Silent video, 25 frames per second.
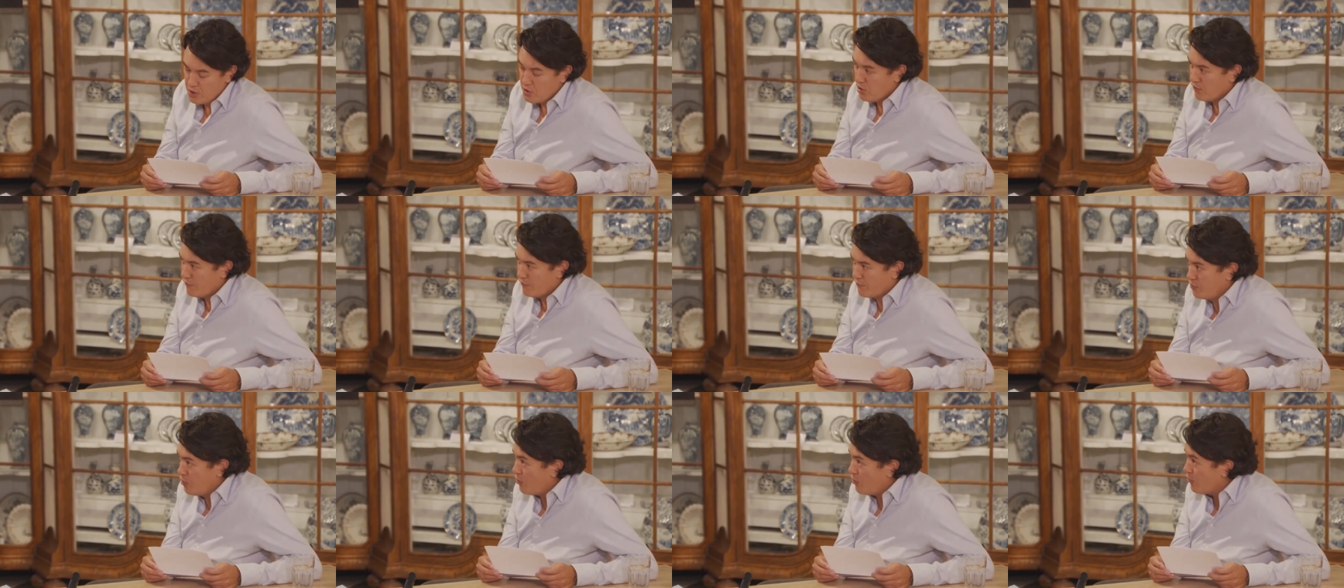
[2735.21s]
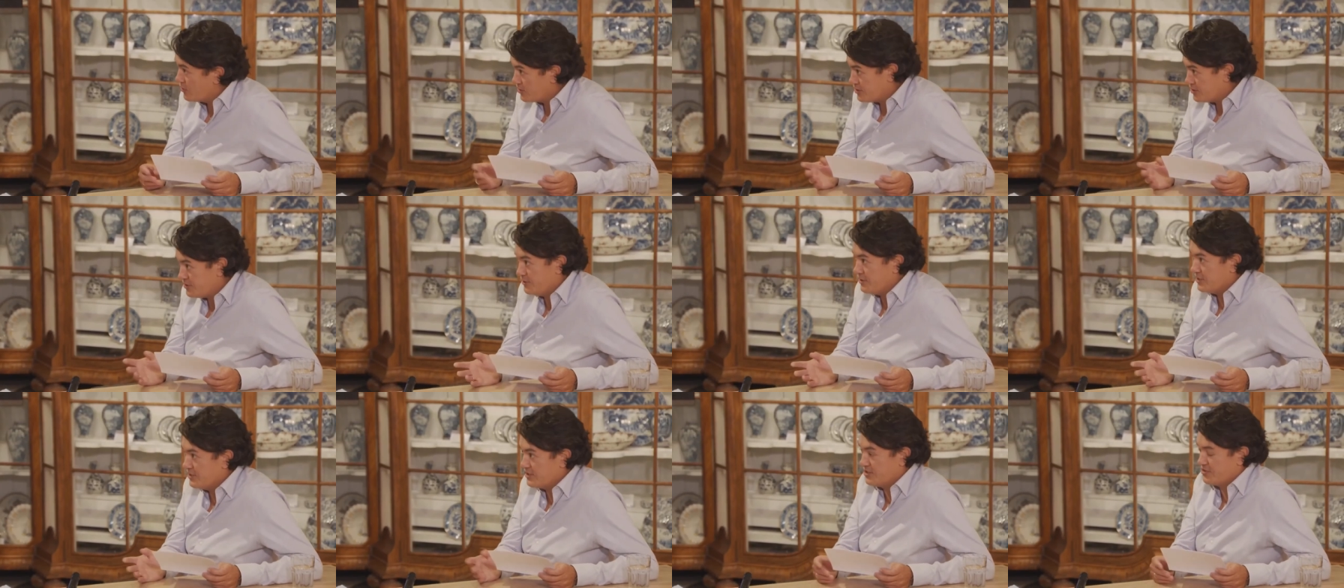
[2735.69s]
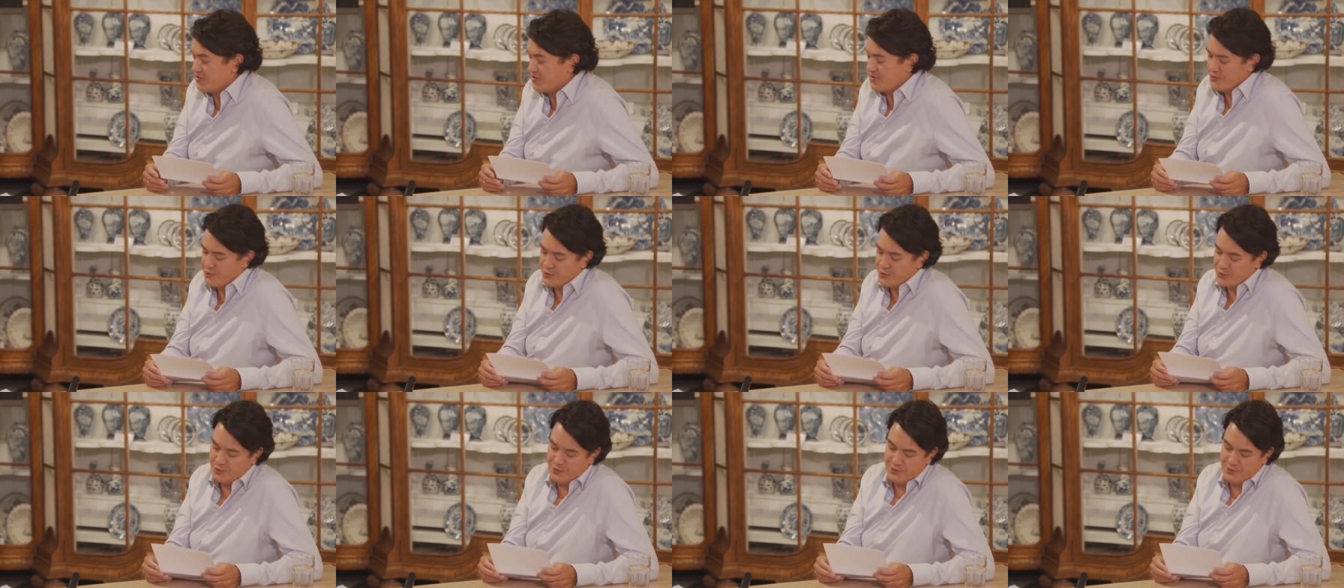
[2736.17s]
Of course, it is
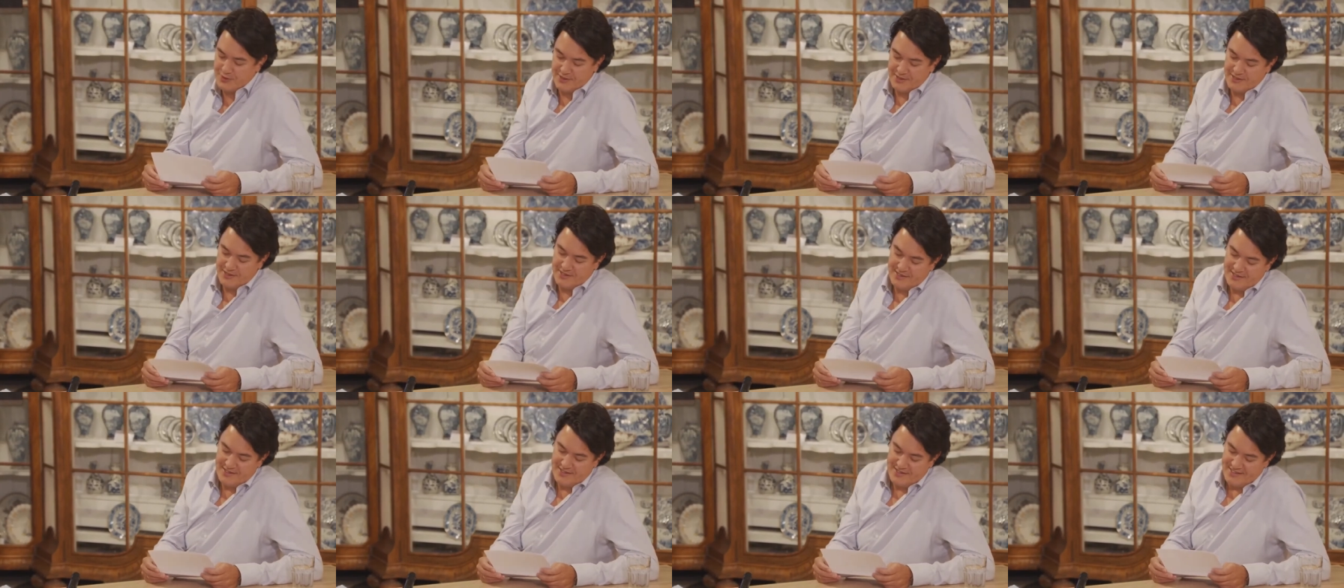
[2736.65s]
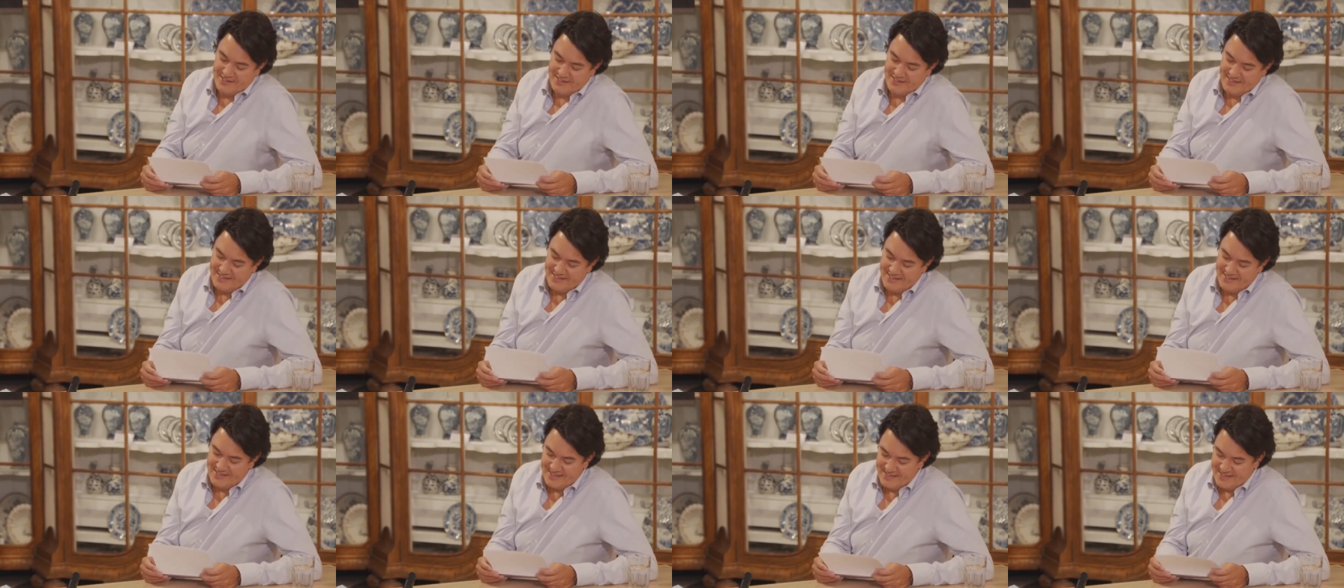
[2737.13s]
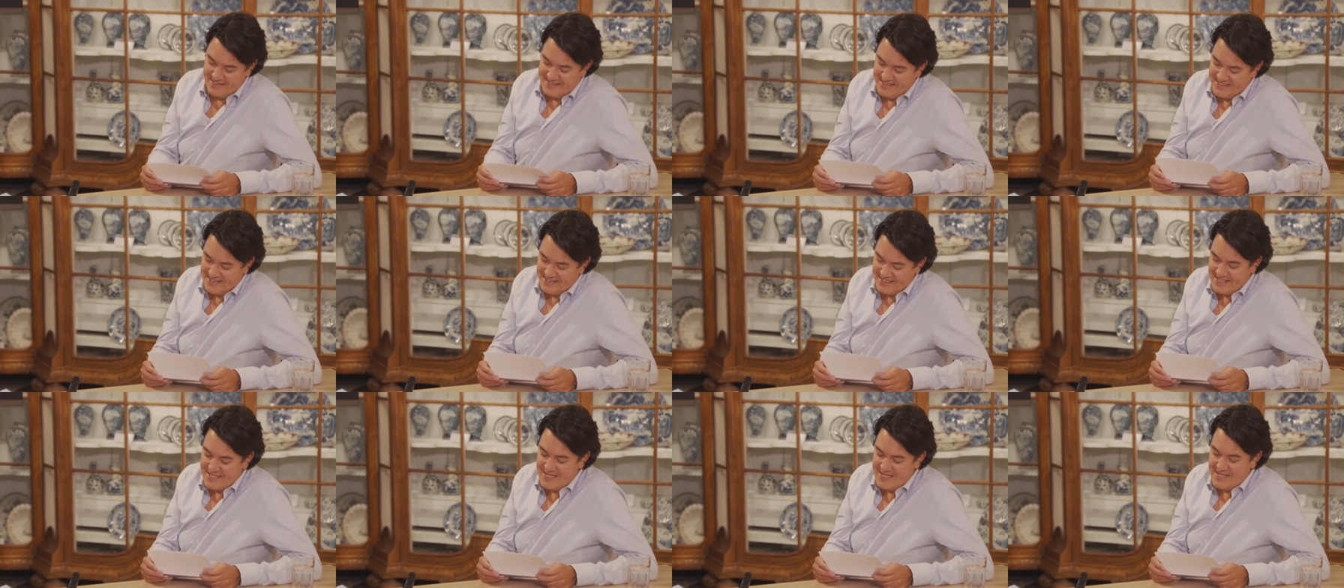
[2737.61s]
true.
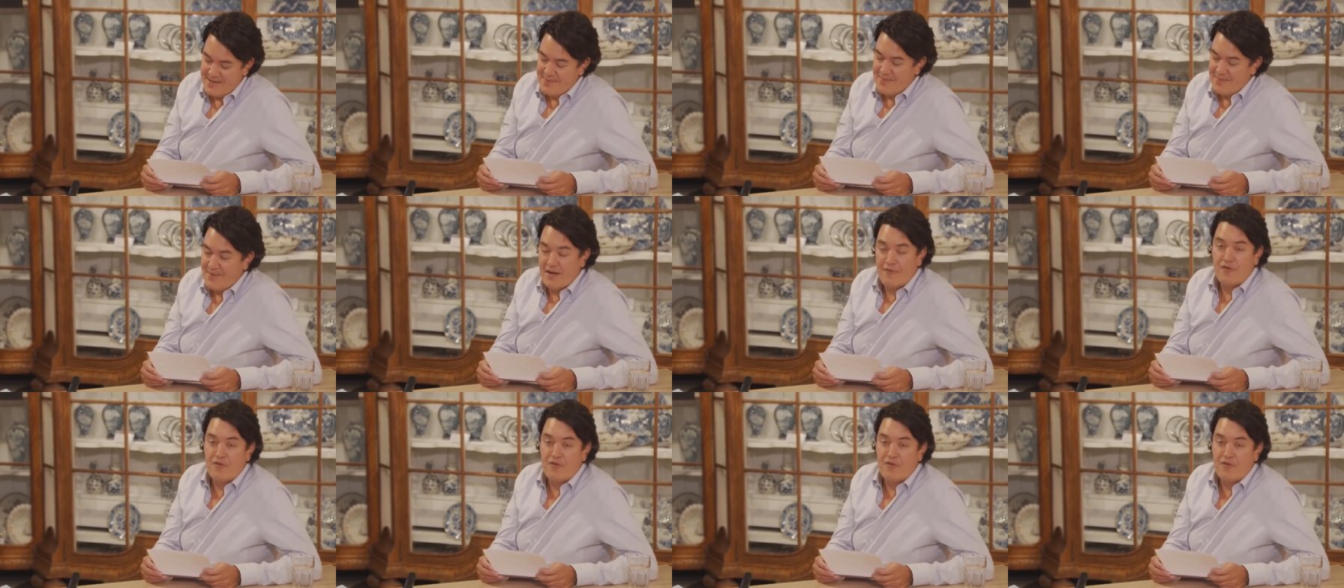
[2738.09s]
Um,